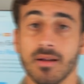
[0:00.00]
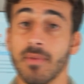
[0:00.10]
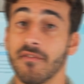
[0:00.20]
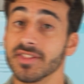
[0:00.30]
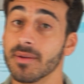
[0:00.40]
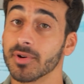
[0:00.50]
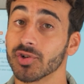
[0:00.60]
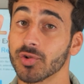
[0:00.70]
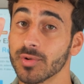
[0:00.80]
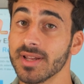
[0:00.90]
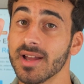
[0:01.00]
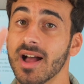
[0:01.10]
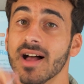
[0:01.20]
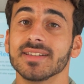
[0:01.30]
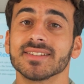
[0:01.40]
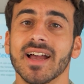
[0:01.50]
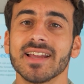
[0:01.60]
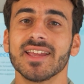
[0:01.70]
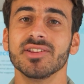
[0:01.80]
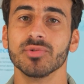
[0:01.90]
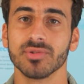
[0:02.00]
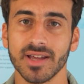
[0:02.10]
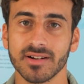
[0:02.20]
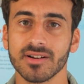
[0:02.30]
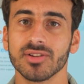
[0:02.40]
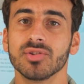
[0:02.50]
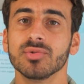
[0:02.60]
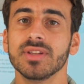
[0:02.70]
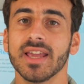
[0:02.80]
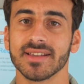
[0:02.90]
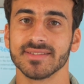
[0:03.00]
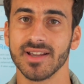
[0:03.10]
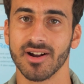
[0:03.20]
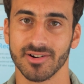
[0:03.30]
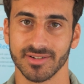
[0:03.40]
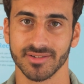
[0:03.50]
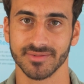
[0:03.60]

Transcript: Method number three, assign a new letter to the S D card.